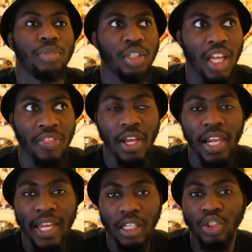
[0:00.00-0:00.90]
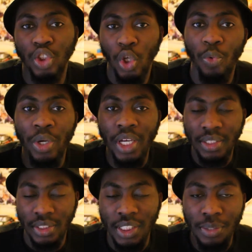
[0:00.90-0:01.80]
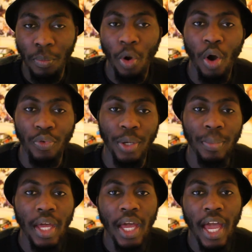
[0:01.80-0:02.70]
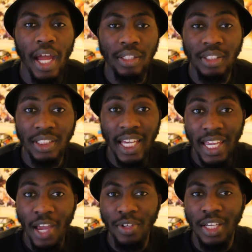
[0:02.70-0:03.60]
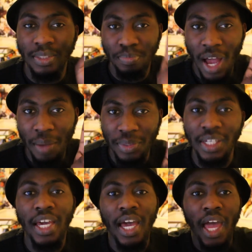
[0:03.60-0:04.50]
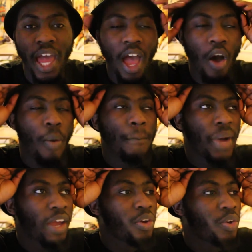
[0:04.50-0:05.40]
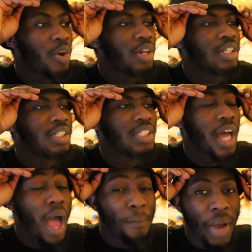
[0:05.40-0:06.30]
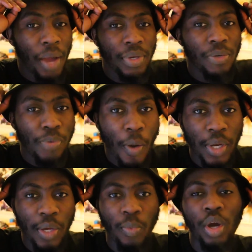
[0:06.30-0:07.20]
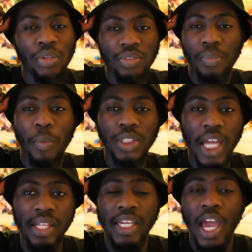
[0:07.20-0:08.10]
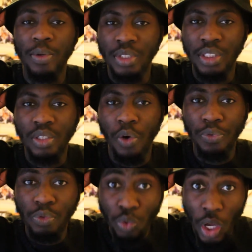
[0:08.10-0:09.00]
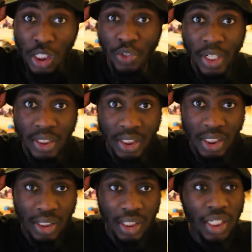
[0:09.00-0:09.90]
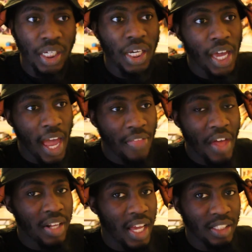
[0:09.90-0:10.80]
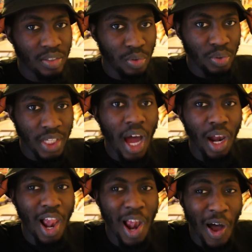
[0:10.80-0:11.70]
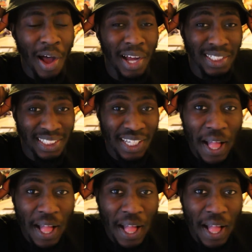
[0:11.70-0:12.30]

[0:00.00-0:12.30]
I think later in the show we get seen more of him. And the second character is Mami. Oh my goodness, Mami, probably one of the most hated characters of 2020, and that has to say a lot.